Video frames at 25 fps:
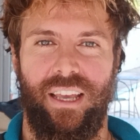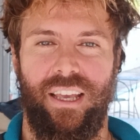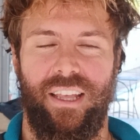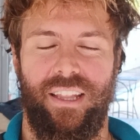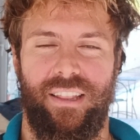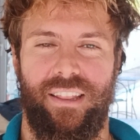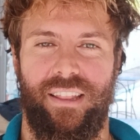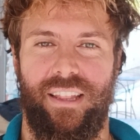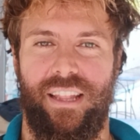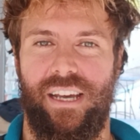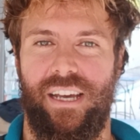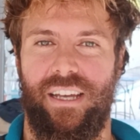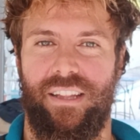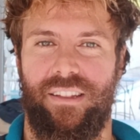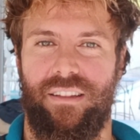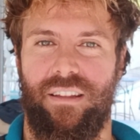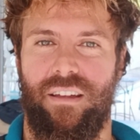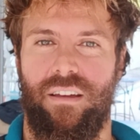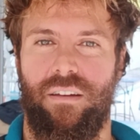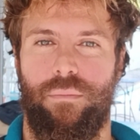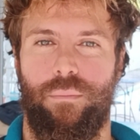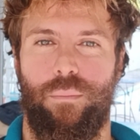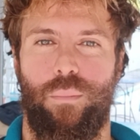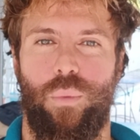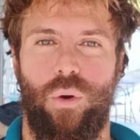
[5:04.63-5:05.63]
that
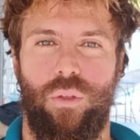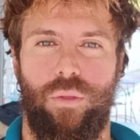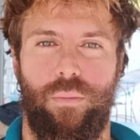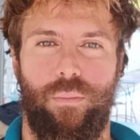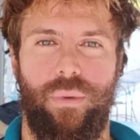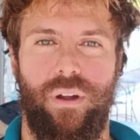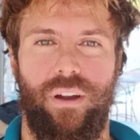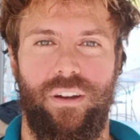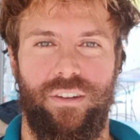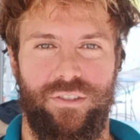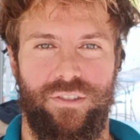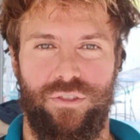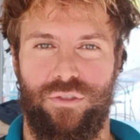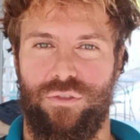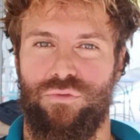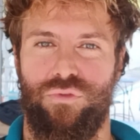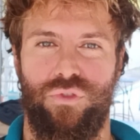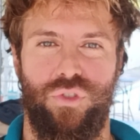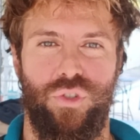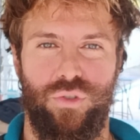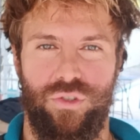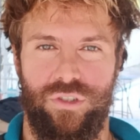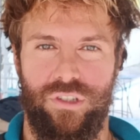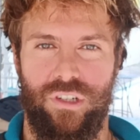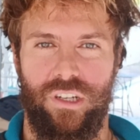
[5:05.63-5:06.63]
both persons
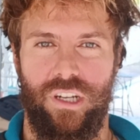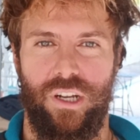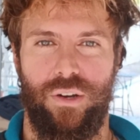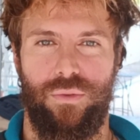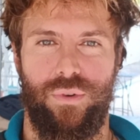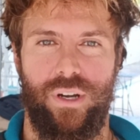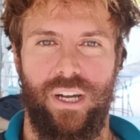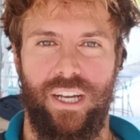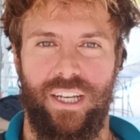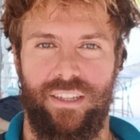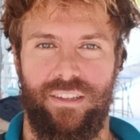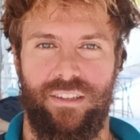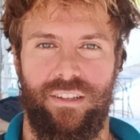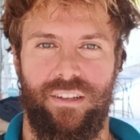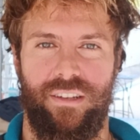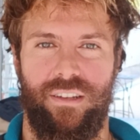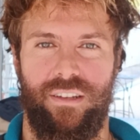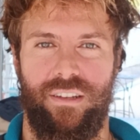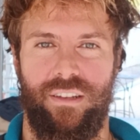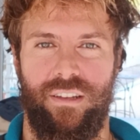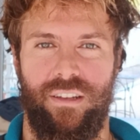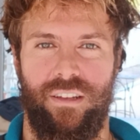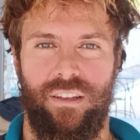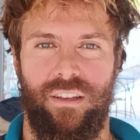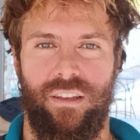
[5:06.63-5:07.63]
usually are right.
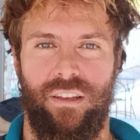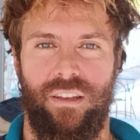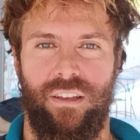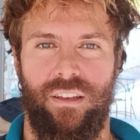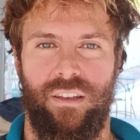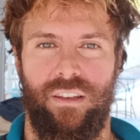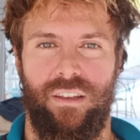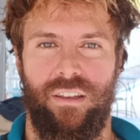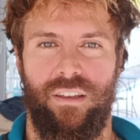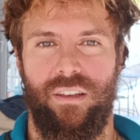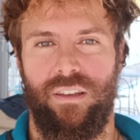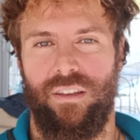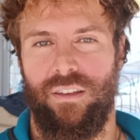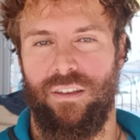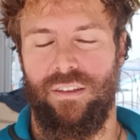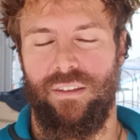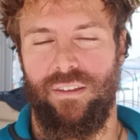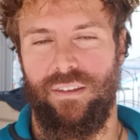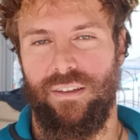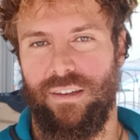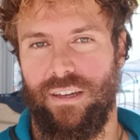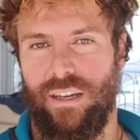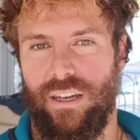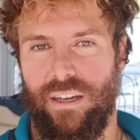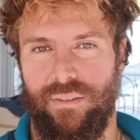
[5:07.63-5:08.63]

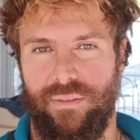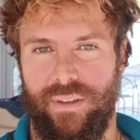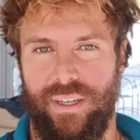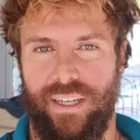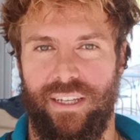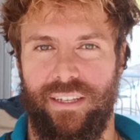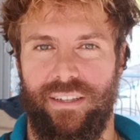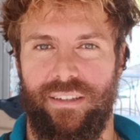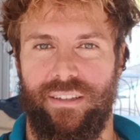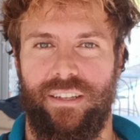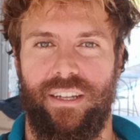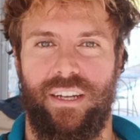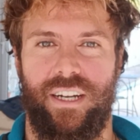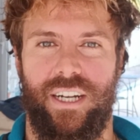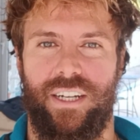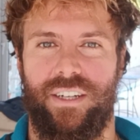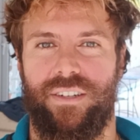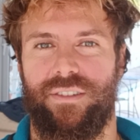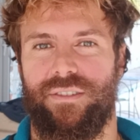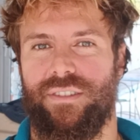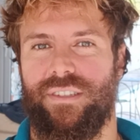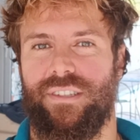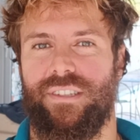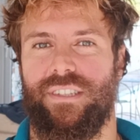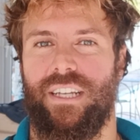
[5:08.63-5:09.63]
I mean, there are
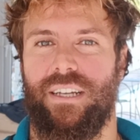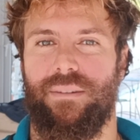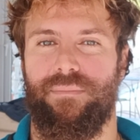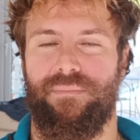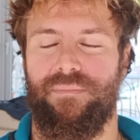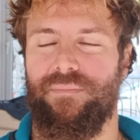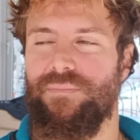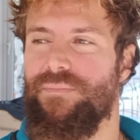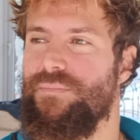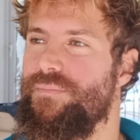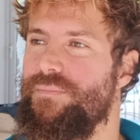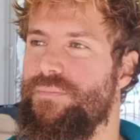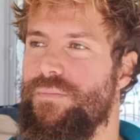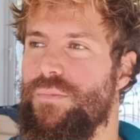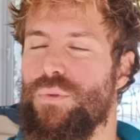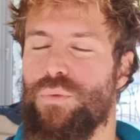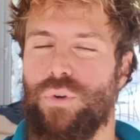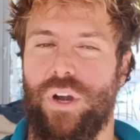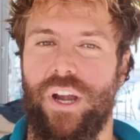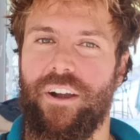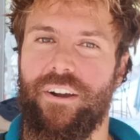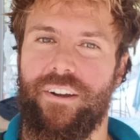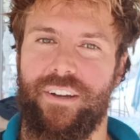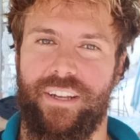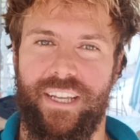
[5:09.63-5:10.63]
some
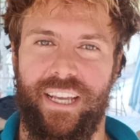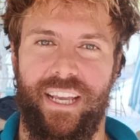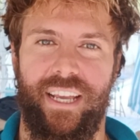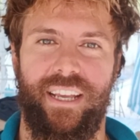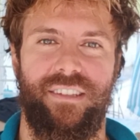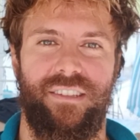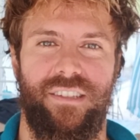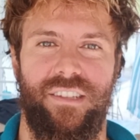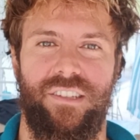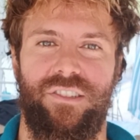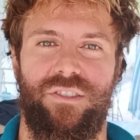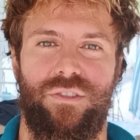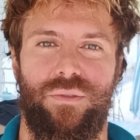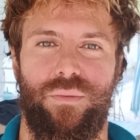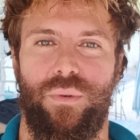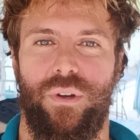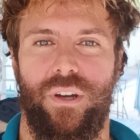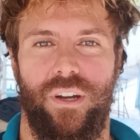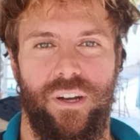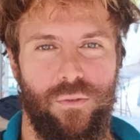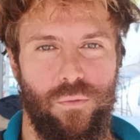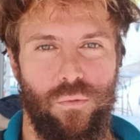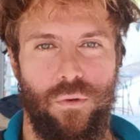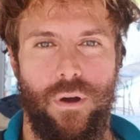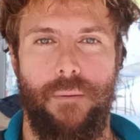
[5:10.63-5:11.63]
rare cases
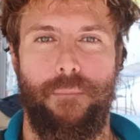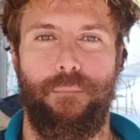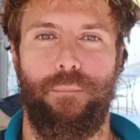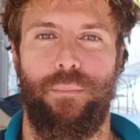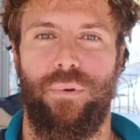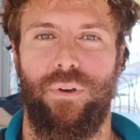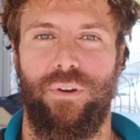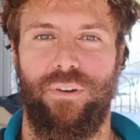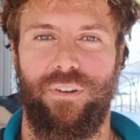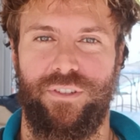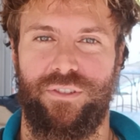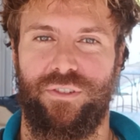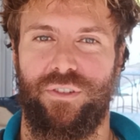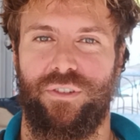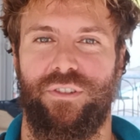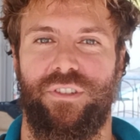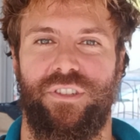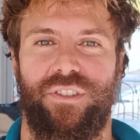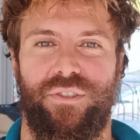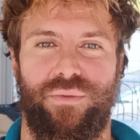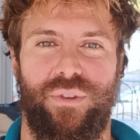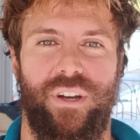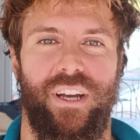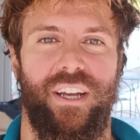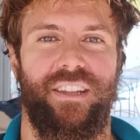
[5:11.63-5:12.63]
where one person is
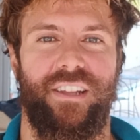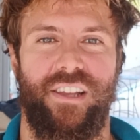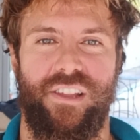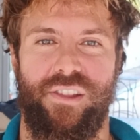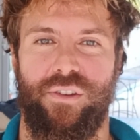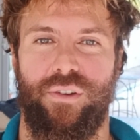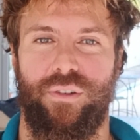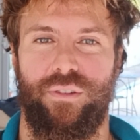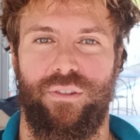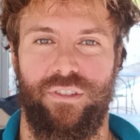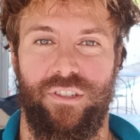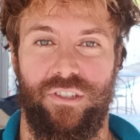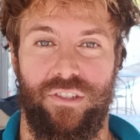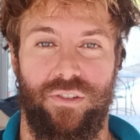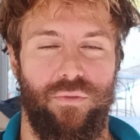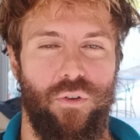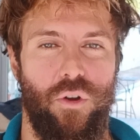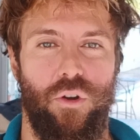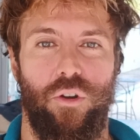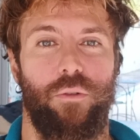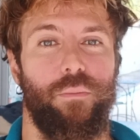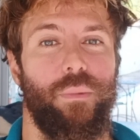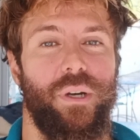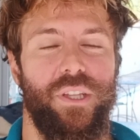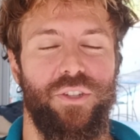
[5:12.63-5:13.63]
right and the other is
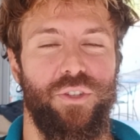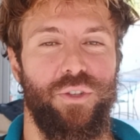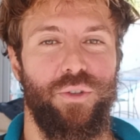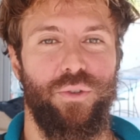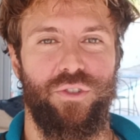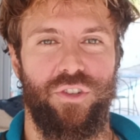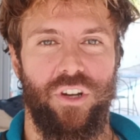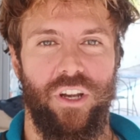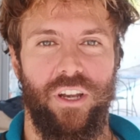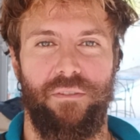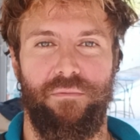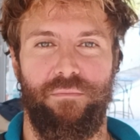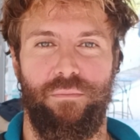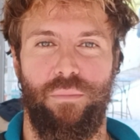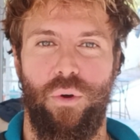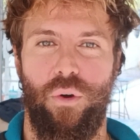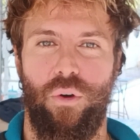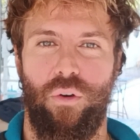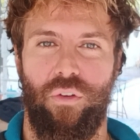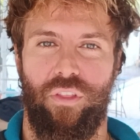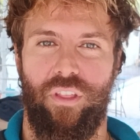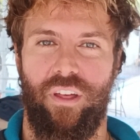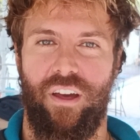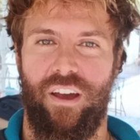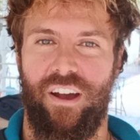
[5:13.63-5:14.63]
wrong, but usually
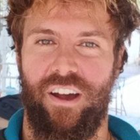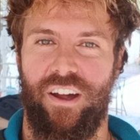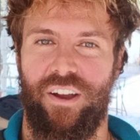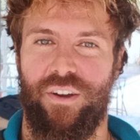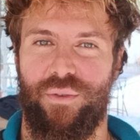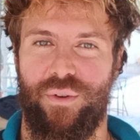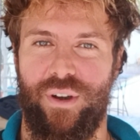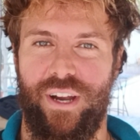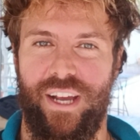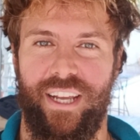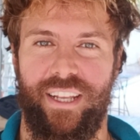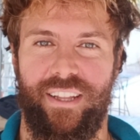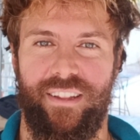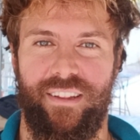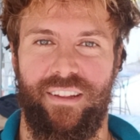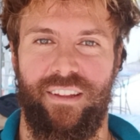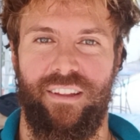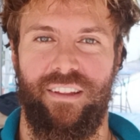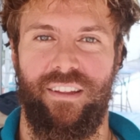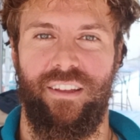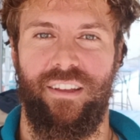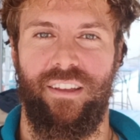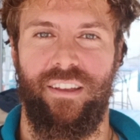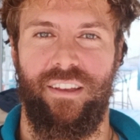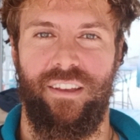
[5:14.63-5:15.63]
both are right.
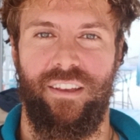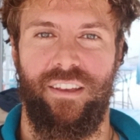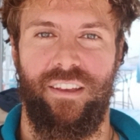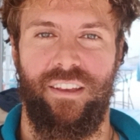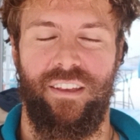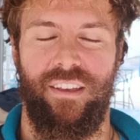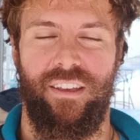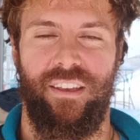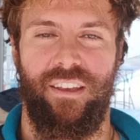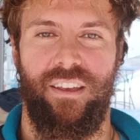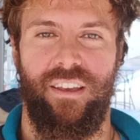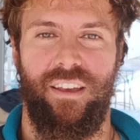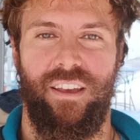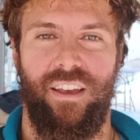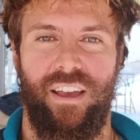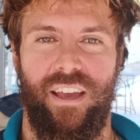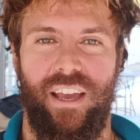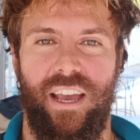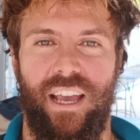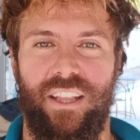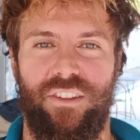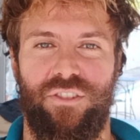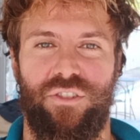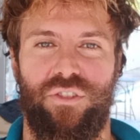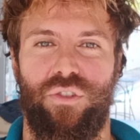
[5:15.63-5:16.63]

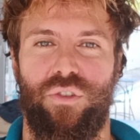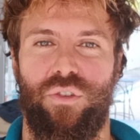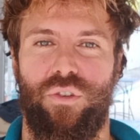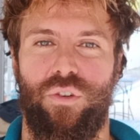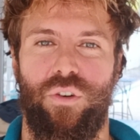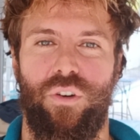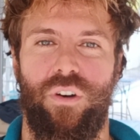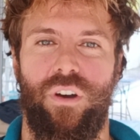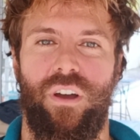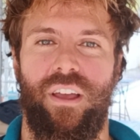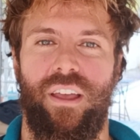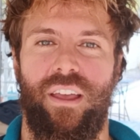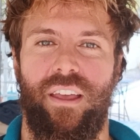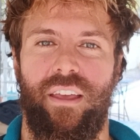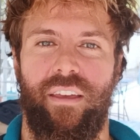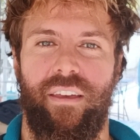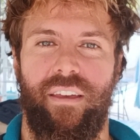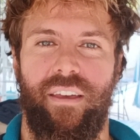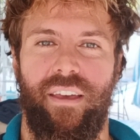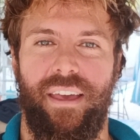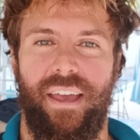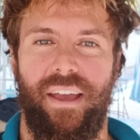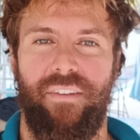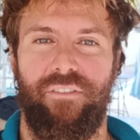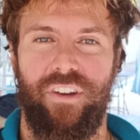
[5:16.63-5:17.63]
And so
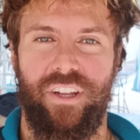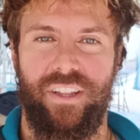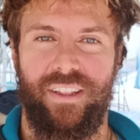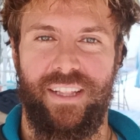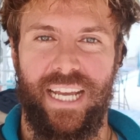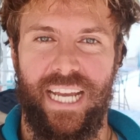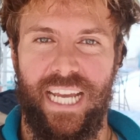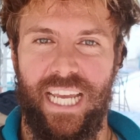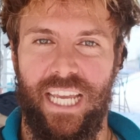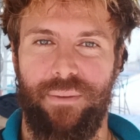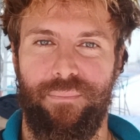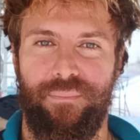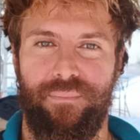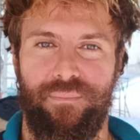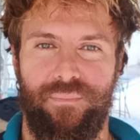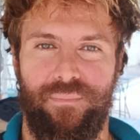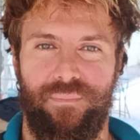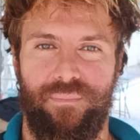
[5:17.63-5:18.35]
every time,